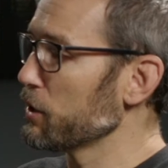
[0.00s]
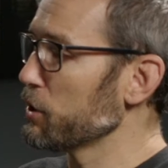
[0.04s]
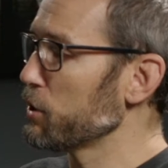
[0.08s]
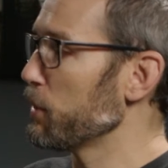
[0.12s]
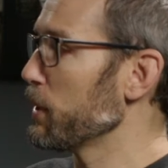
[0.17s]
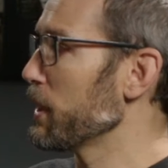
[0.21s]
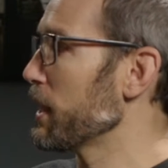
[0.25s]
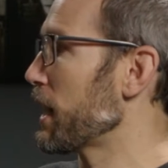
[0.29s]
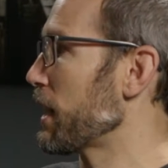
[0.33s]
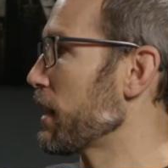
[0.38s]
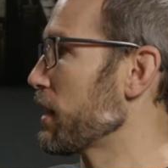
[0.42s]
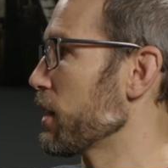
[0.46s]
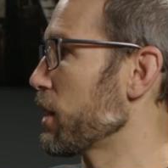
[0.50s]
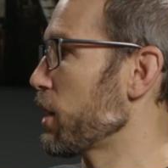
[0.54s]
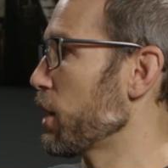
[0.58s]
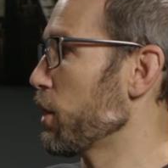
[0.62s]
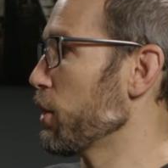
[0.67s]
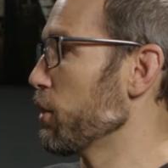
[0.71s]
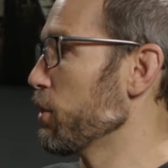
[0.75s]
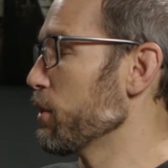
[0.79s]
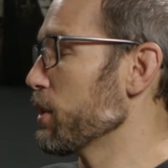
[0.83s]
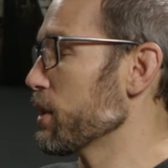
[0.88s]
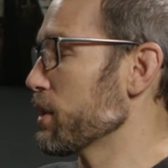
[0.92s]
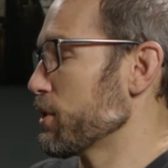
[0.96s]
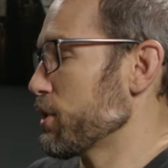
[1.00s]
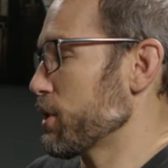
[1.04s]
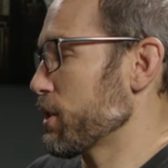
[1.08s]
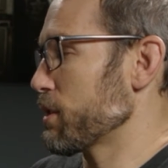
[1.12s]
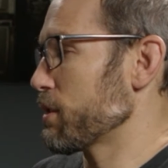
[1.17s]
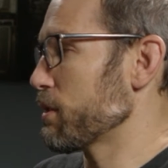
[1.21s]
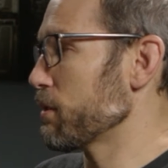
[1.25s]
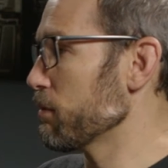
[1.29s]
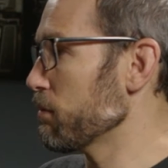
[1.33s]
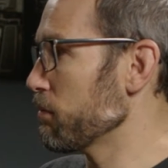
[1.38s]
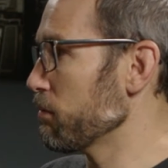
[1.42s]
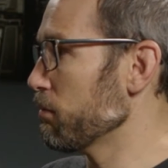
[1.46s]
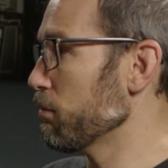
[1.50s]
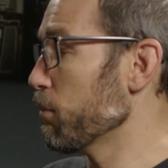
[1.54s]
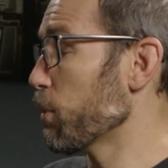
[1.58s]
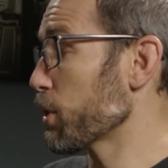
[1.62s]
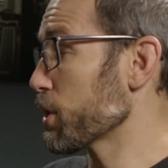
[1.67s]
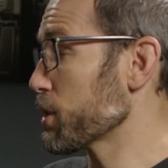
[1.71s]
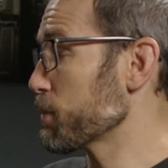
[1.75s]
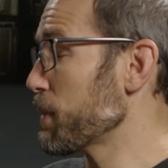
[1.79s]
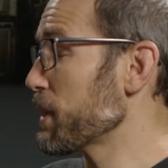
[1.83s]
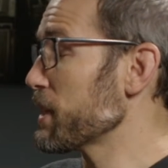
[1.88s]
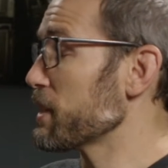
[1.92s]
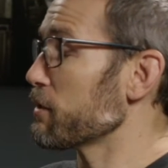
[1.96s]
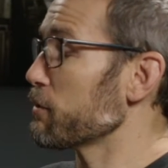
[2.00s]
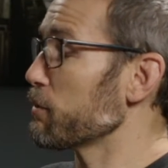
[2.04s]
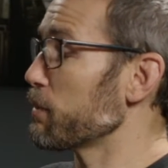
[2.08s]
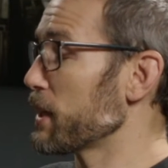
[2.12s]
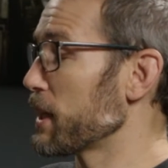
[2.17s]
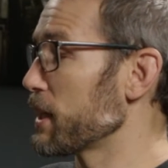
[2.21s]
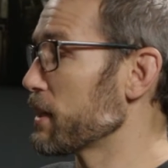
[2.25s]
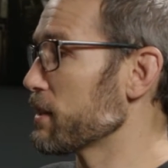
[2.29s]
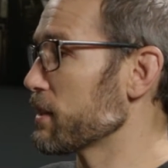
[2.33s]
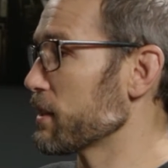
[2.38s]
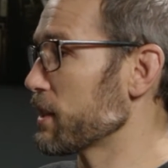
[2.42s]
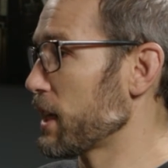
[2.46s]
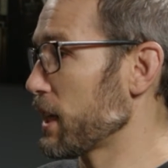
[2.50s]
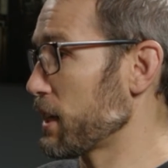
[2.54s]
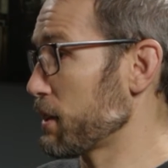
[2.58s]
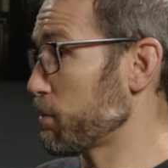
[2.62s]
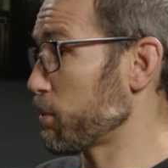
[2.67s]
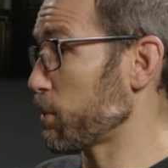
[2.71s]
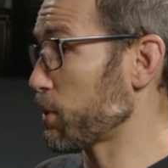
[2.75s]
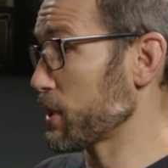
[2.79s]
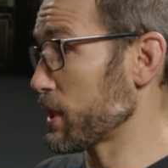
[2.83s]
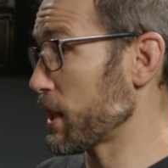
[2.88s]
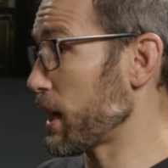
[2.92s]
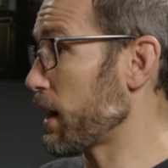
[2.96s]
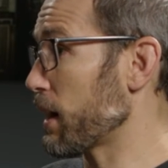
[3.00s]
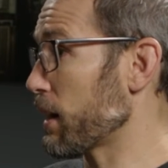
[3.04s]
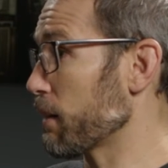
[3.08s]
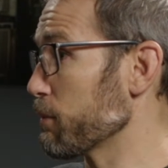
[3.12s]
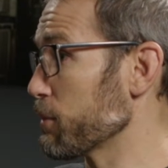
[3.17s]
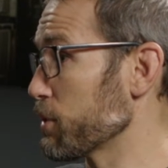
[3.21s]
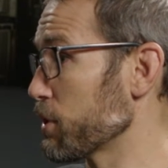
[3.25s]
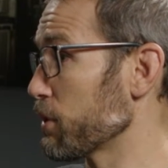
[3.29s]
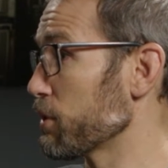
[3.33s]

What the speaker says: Doing that in code is just more expensive because it takes more time.